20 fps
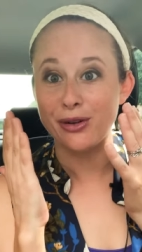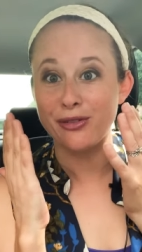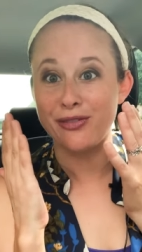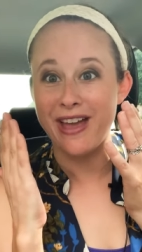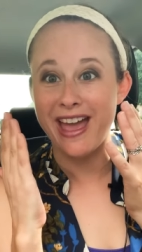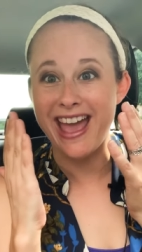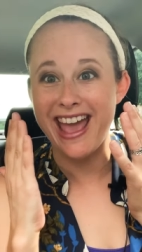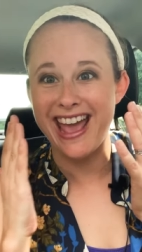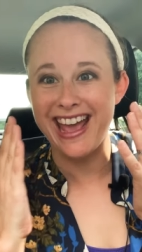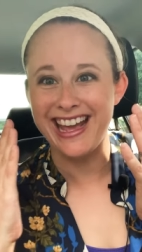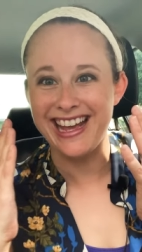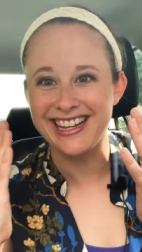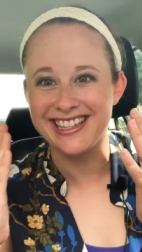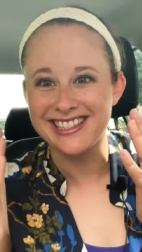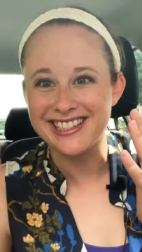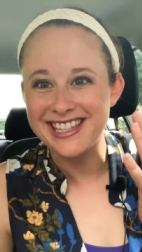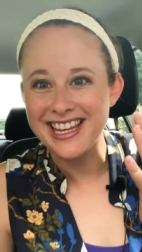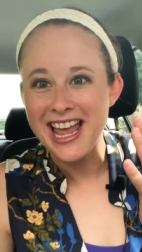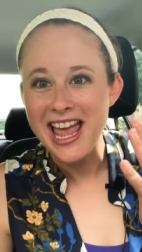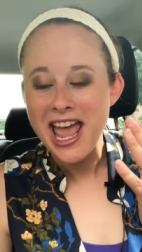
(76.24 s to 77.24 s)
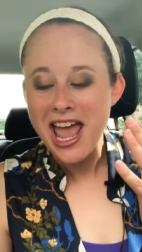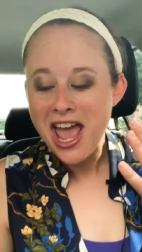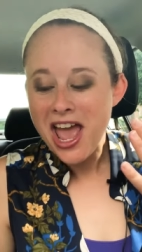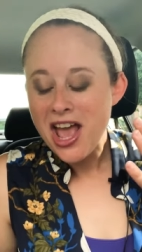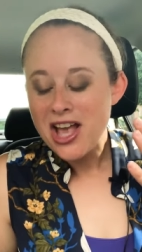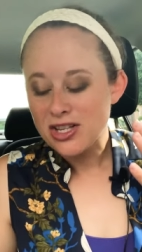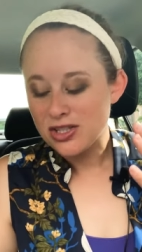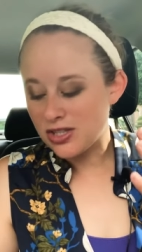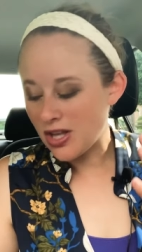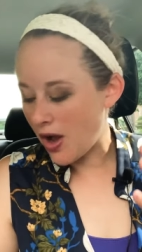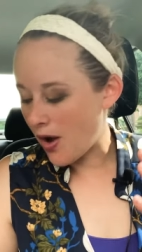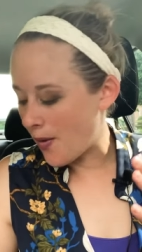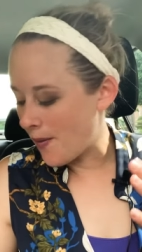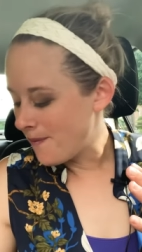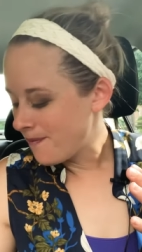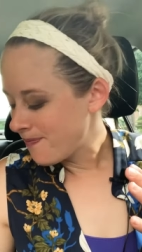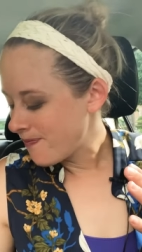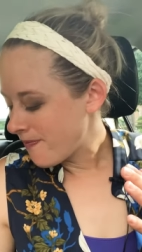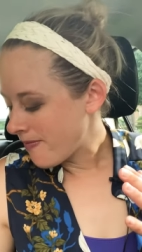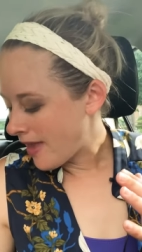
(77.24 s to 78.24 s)
face. so
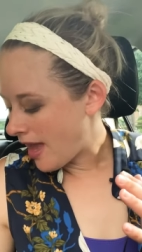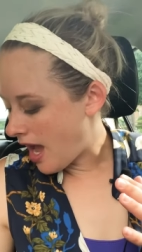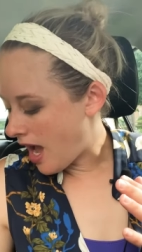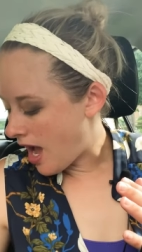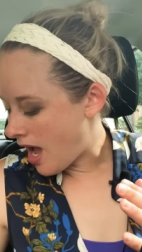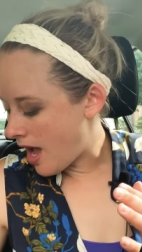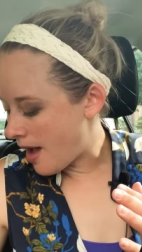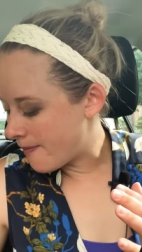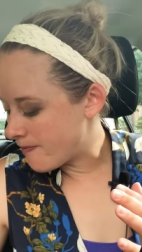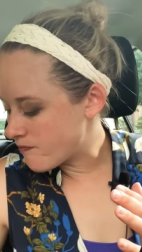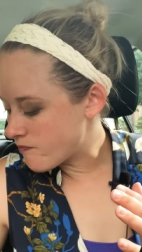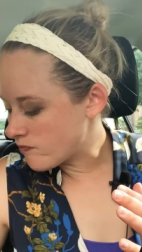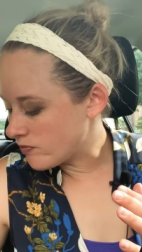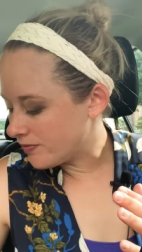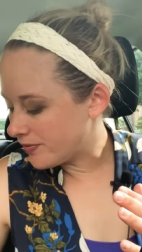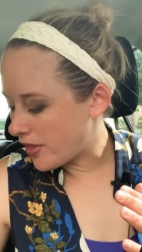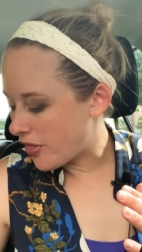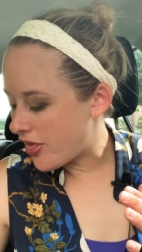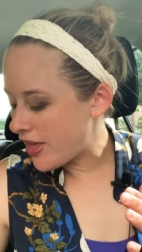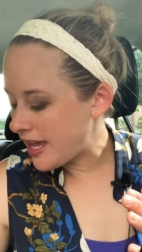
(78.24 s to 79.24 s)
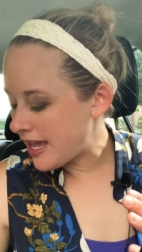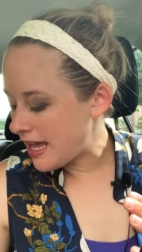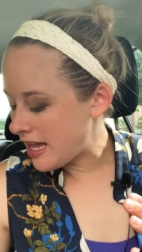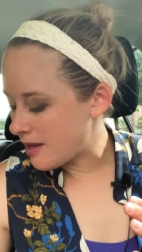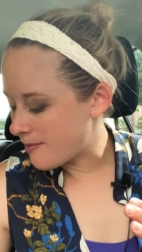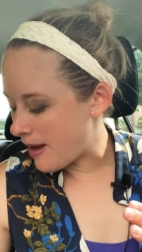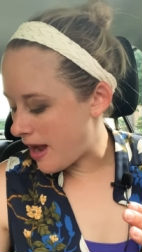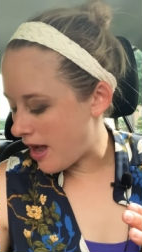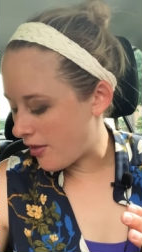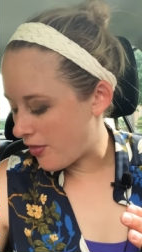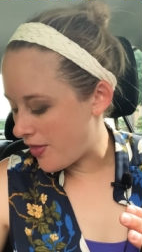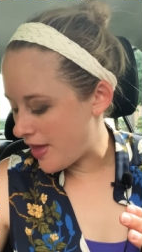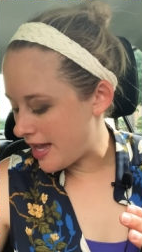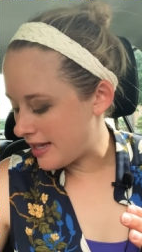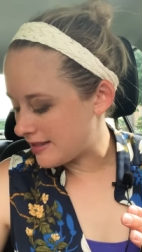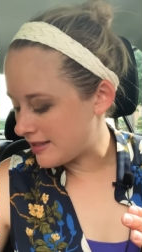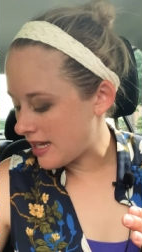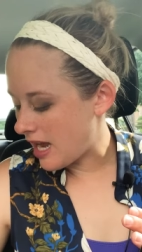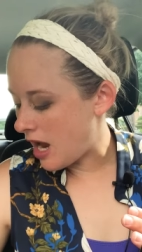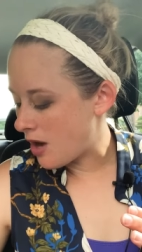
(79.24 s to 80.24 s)
um, thinking about
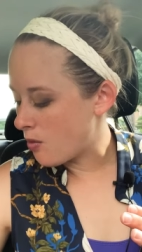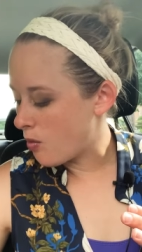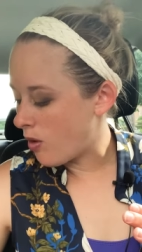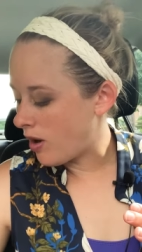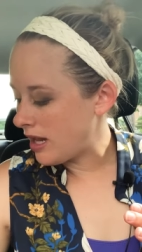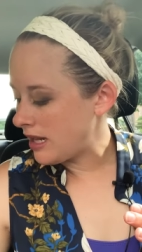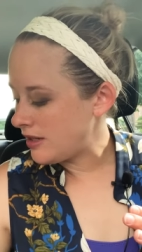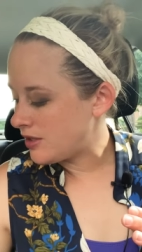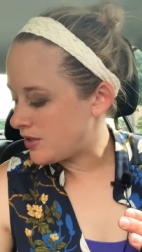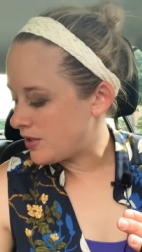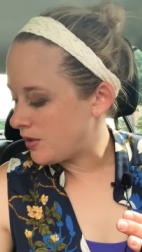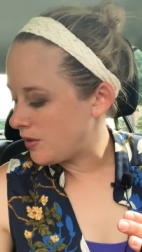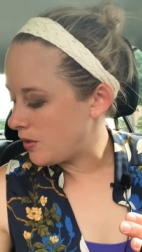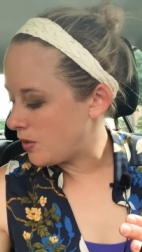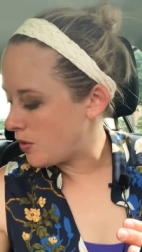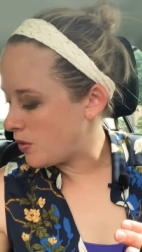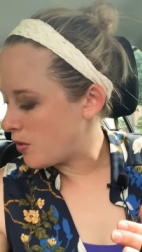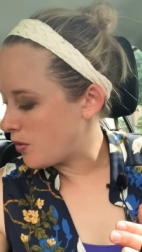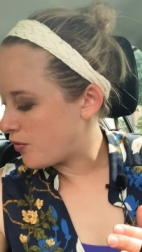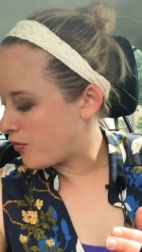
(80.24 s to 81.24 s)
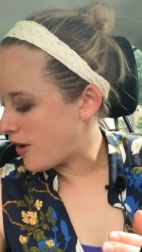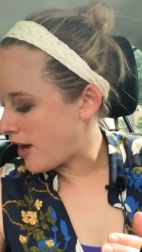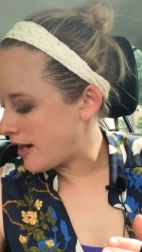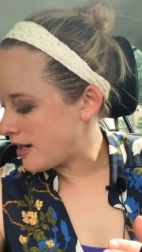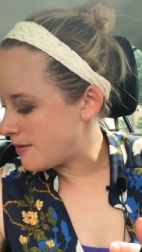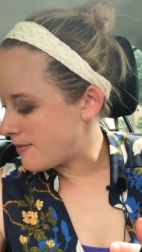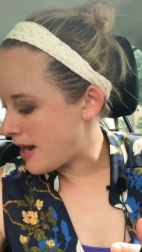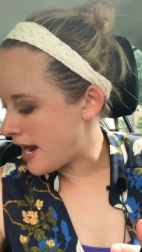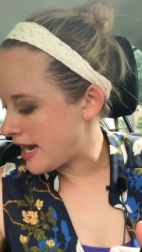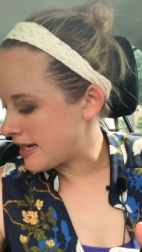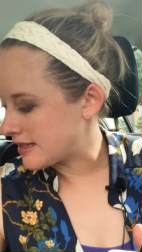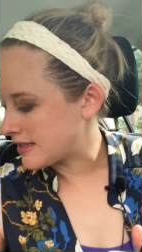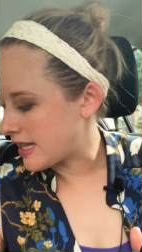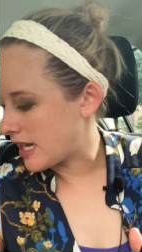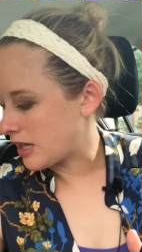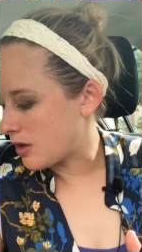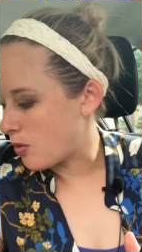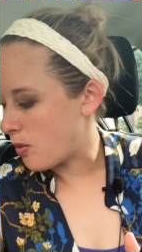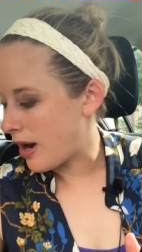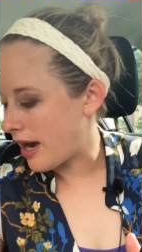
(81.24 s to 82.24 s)
this, I wanted to find a mask that
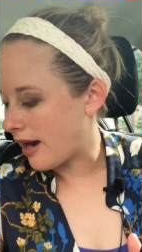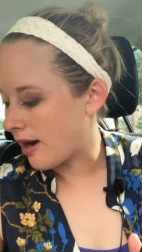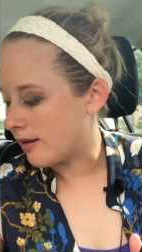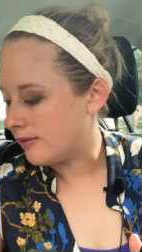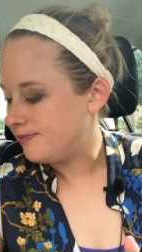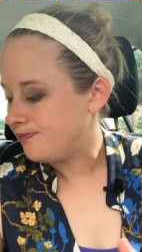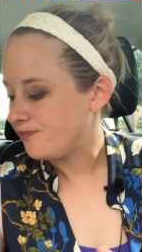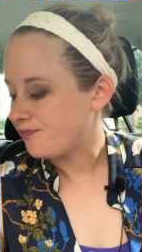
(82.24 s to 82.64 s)
I could wear